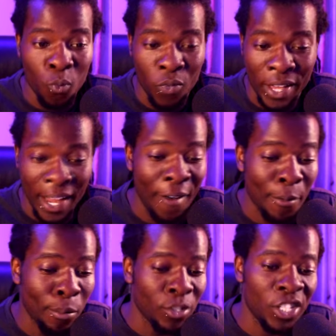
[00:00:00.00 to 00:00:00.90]
the
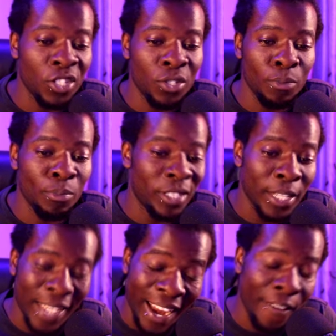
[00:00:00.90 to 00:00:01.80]
current position,
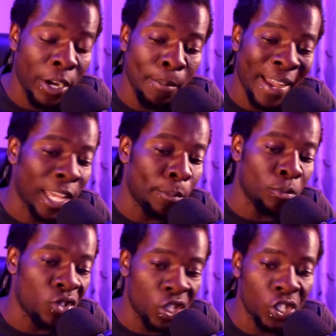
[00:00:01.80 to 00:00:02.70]
the current market
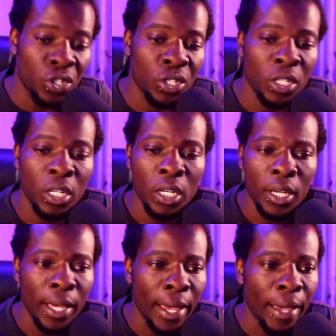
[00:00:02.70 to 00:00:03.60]
position,
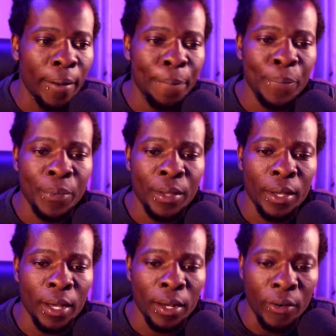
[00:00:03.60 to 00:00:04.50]
and
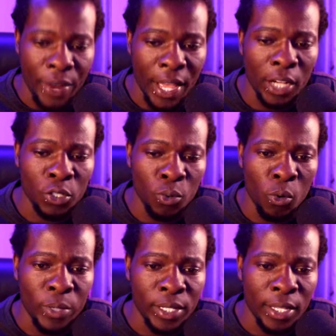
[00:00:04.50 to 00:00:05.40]
react to what
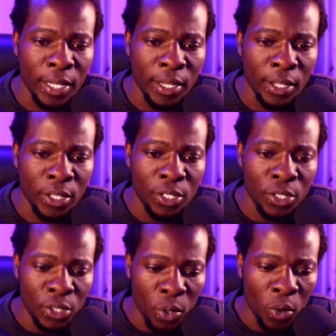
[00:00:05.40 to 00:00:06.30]
we see.
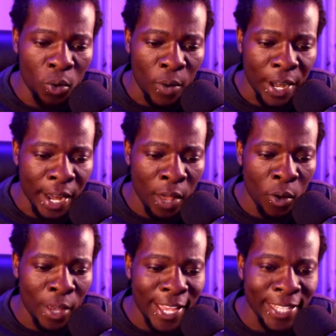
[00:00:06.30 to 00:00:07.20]
So right
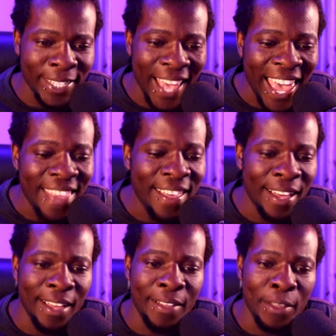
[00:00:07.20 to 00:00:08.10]
now it's
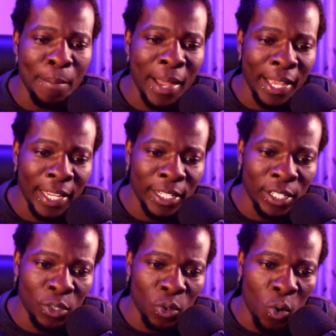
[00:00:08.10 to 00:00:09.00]
either the market
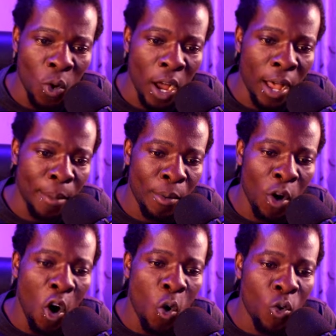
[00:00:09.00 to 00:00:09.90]
to go up
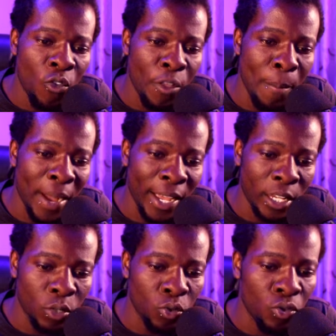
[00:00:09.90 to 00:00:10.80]
or the
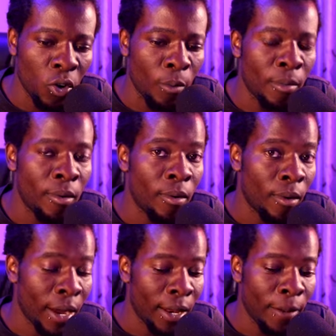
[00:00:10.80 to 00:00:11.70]
market to drop,
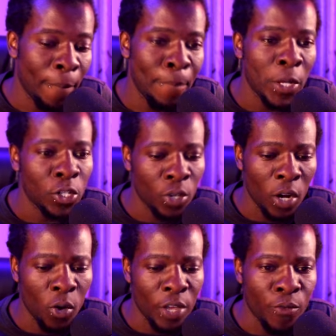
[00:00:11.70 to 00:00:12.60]
right? So
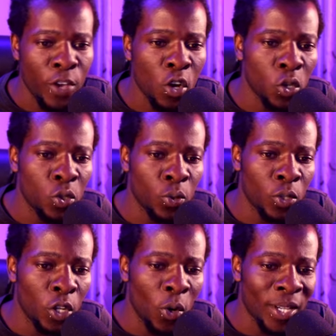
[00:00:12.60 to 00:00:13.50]
now if we go to
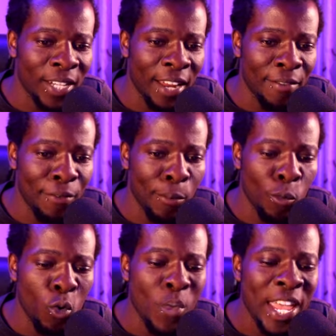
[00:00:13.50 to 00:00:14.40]
lower time frame,
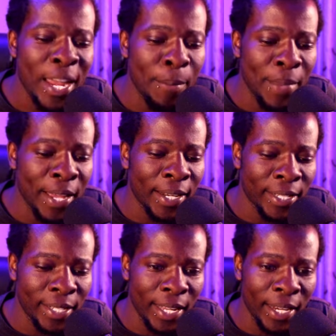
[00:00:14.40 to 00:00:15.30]
we will be
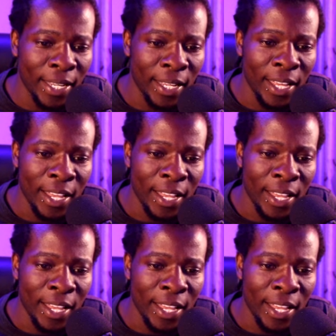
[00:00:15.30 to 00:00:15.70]
understanding